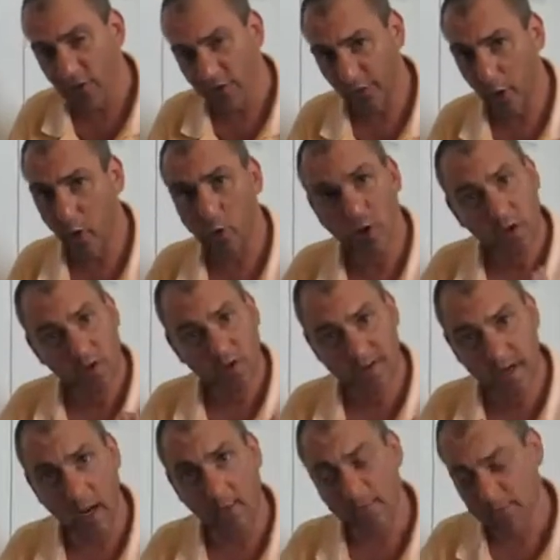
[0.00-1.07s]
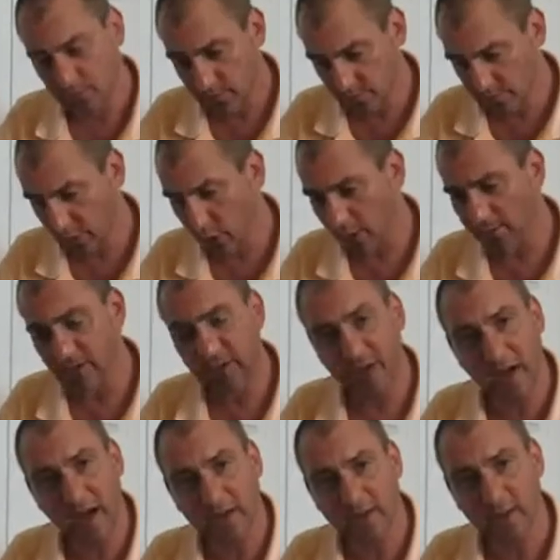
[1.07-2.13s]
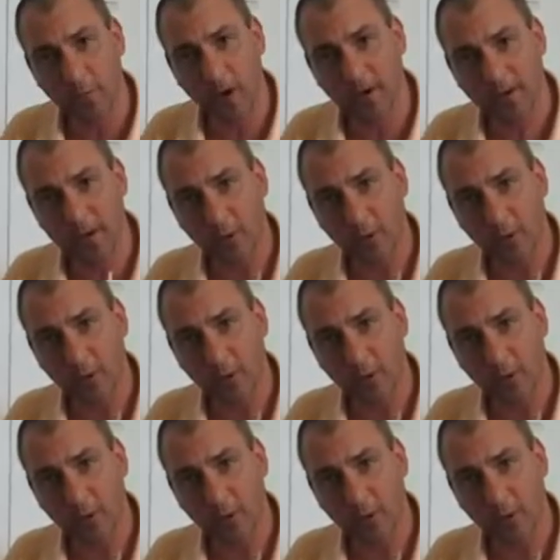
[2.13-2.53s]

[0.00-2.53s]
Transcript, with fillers: So steps, you saw everything I did right